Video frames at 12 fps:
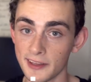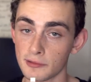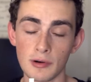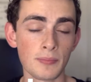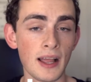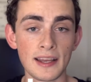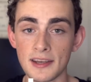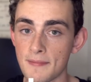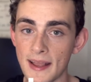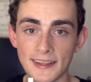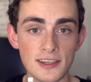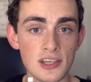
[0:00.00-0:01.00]
So replying to
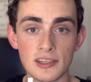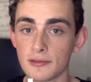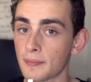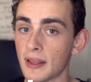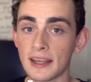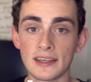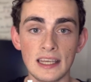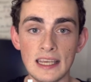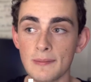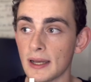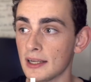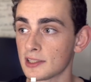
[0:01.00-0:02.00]
messages, replying to
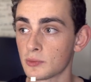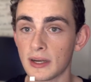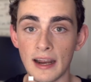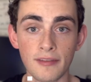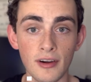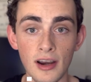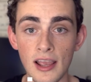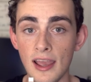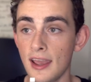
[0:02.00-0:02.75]
emails, whatever.